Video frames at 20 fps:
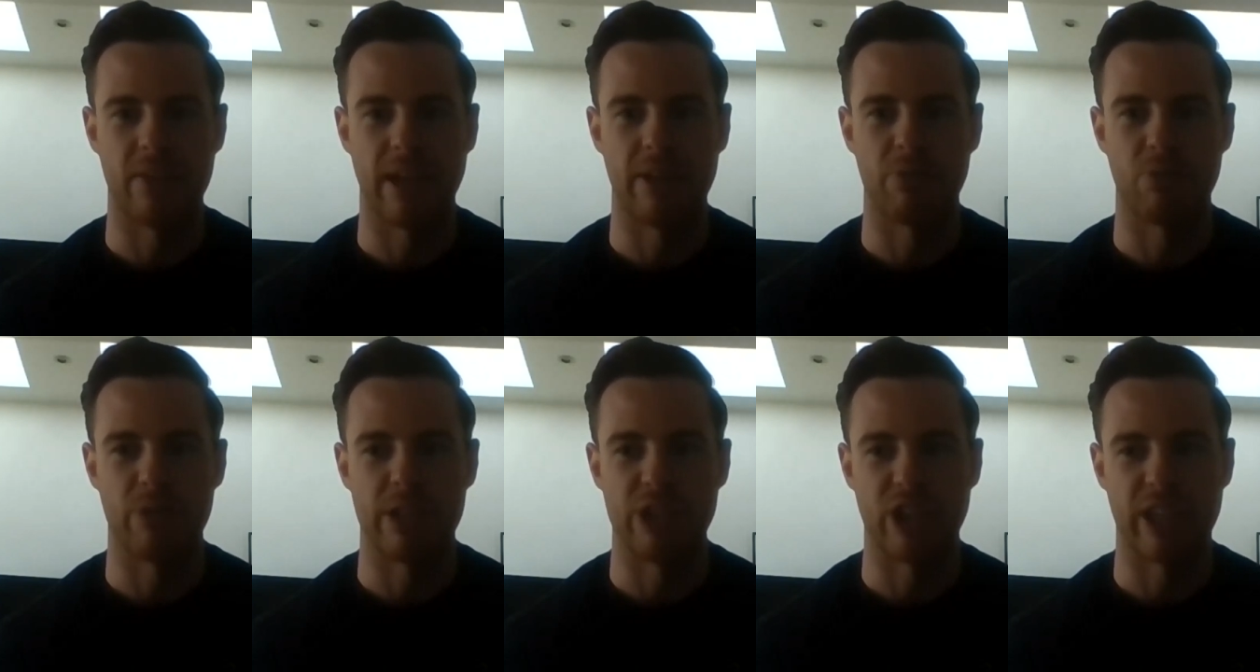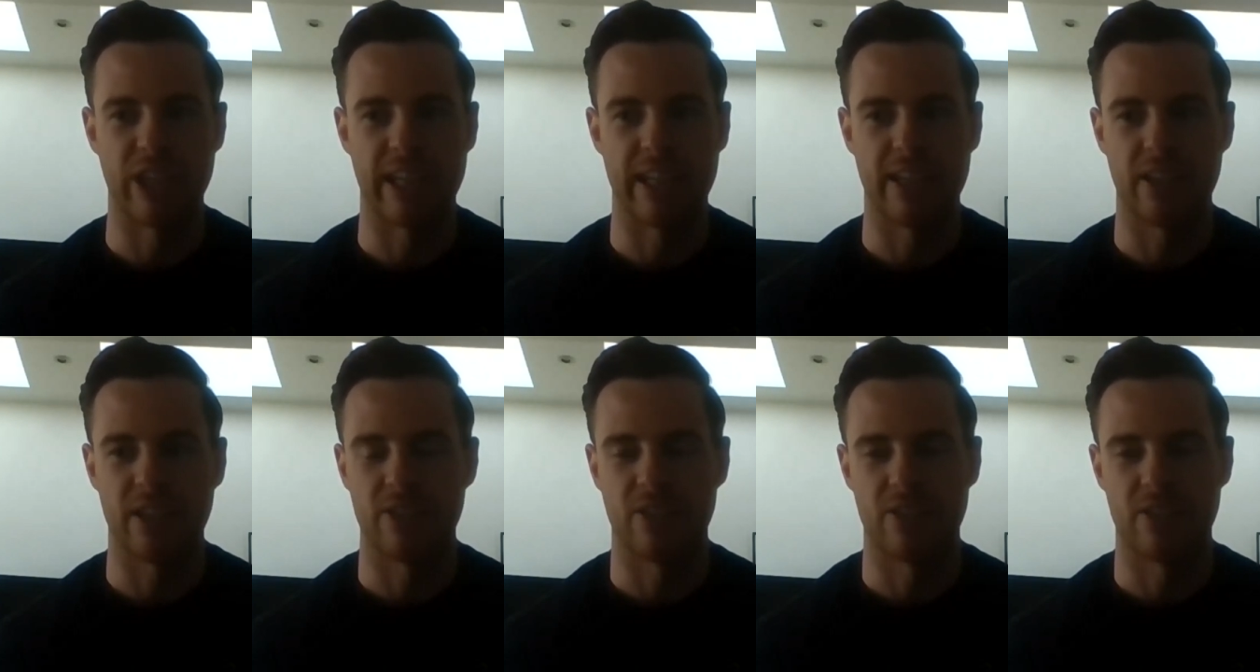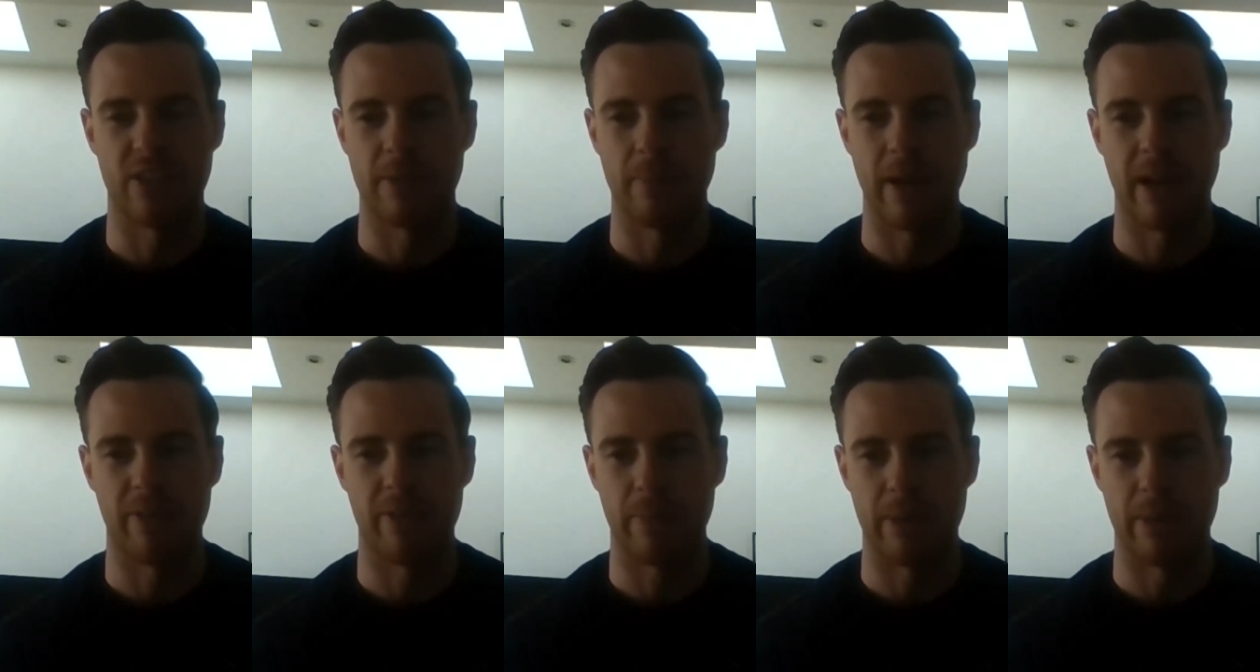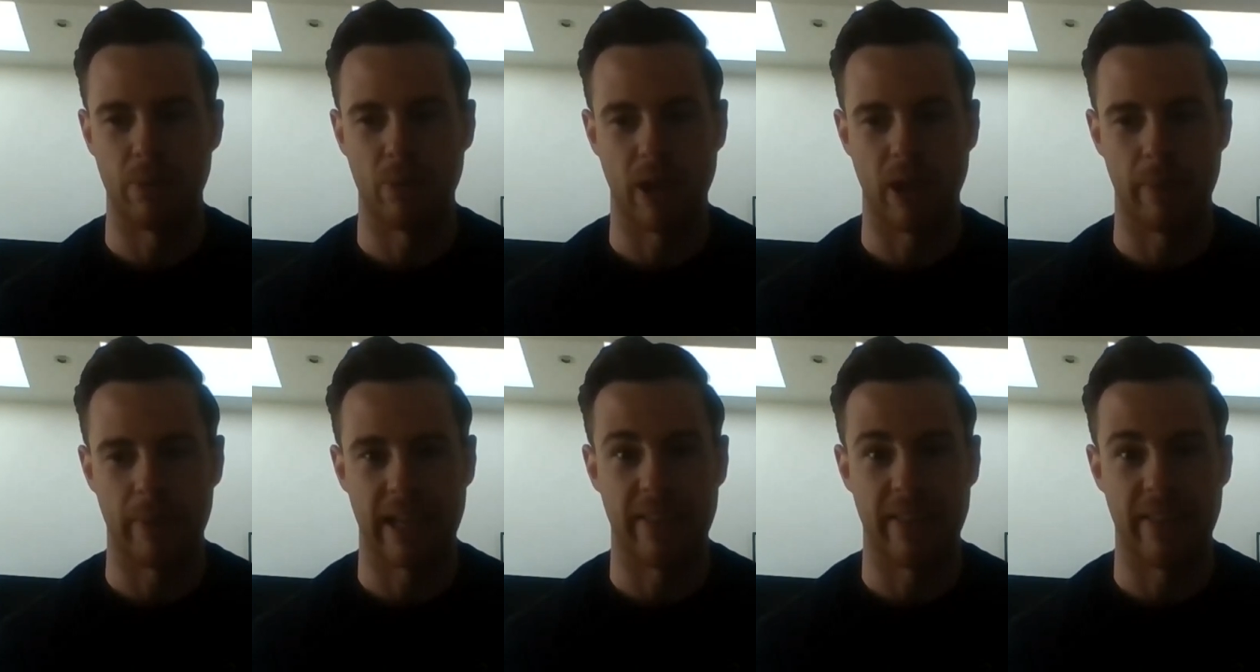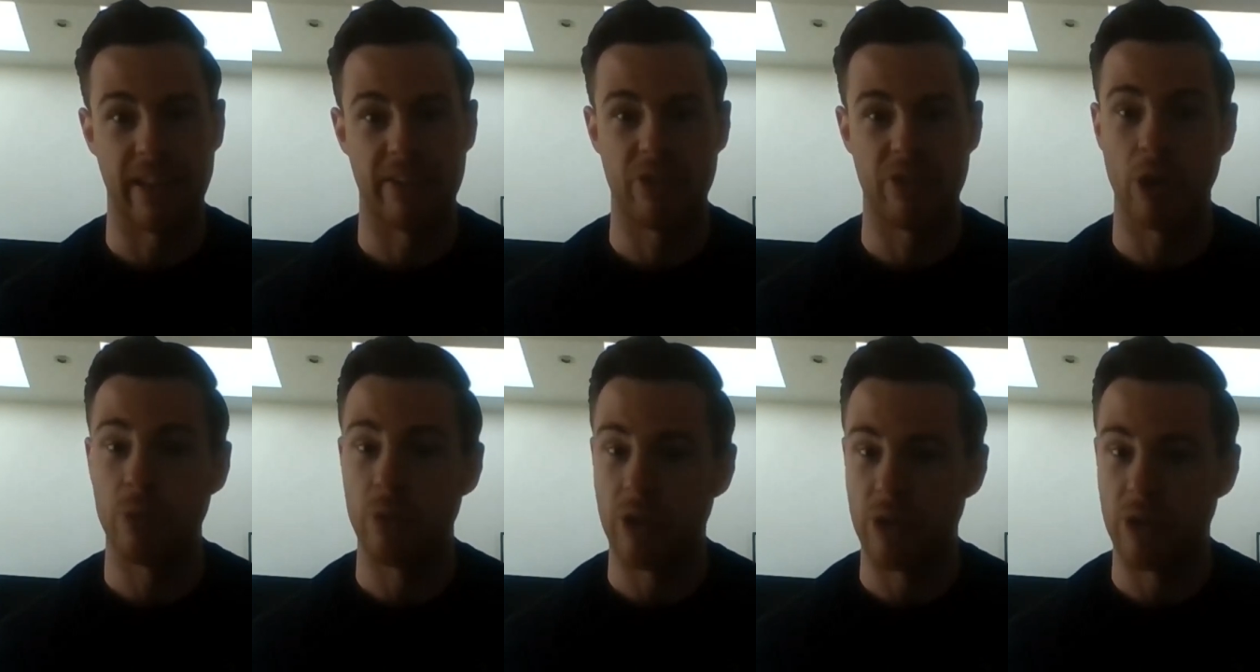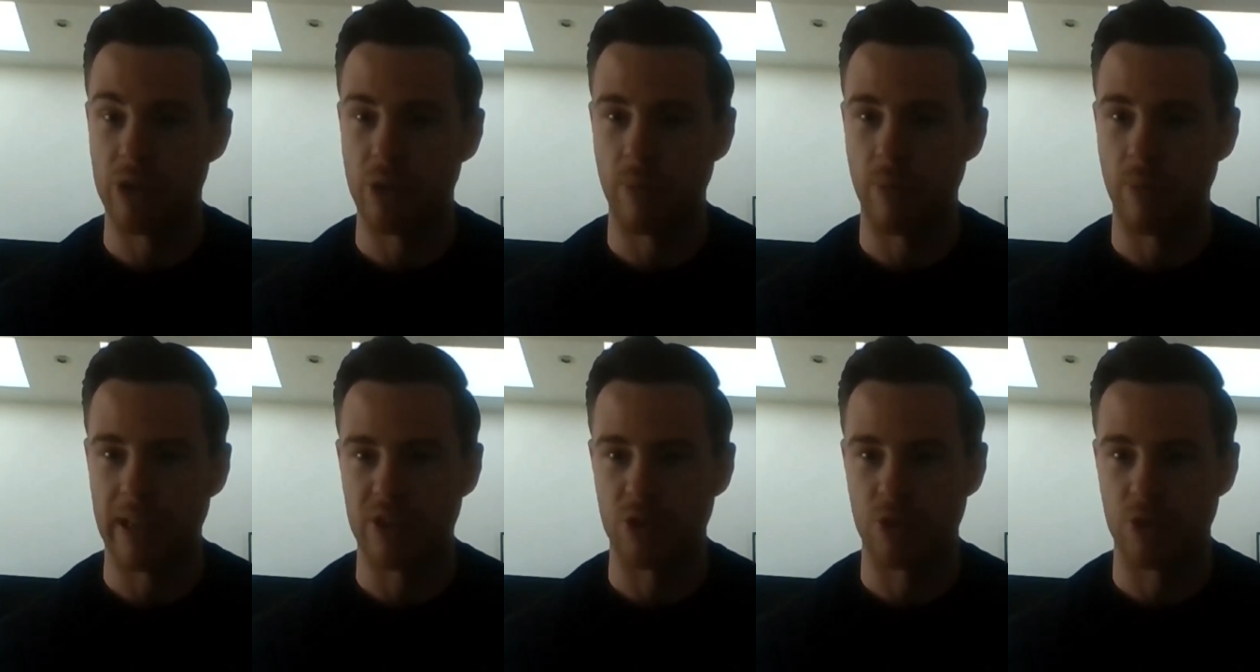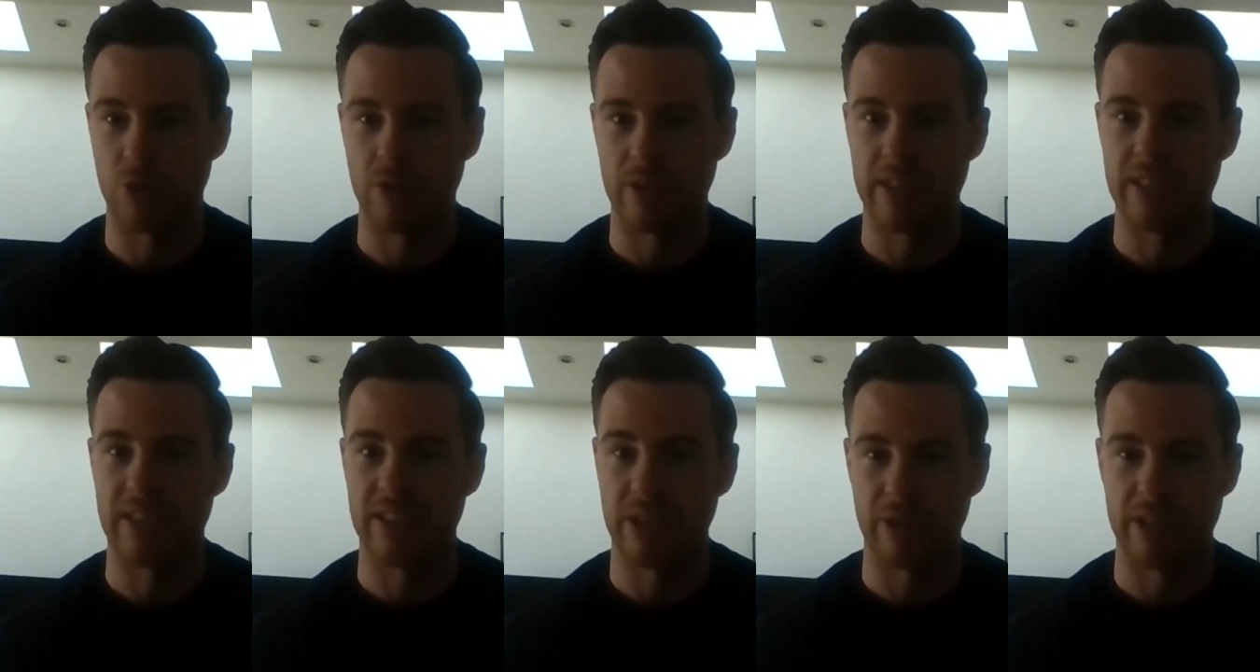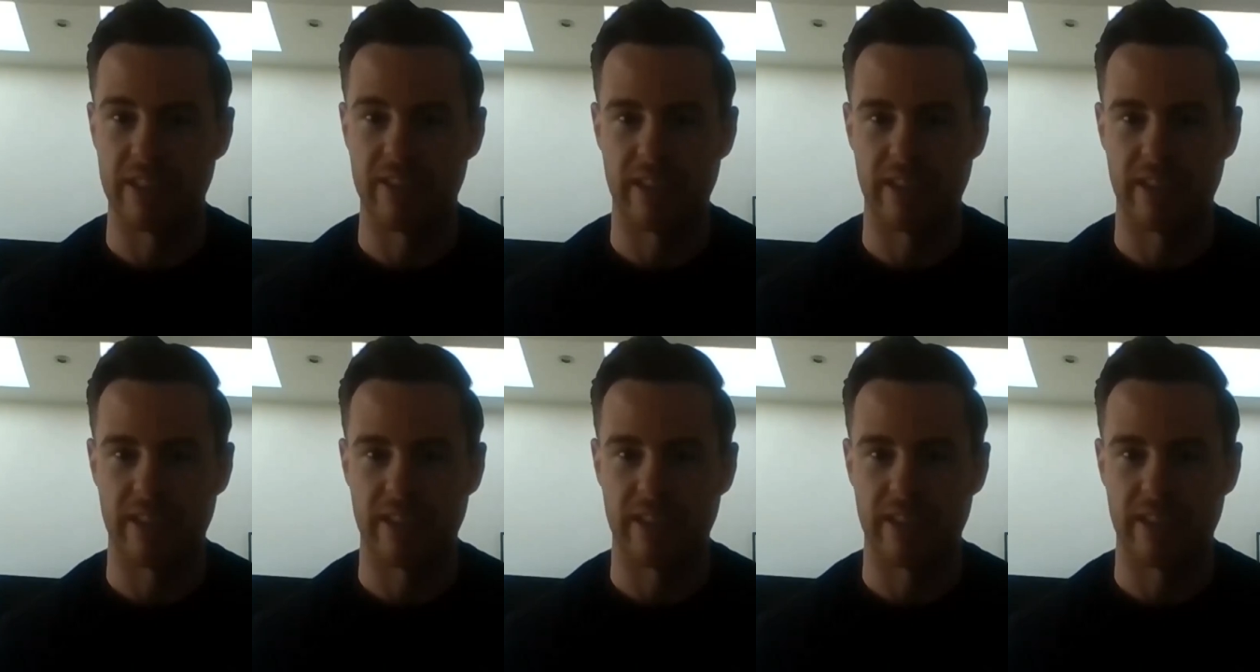rejig it, because the amount of people coming in that don't know your brand story is increasing.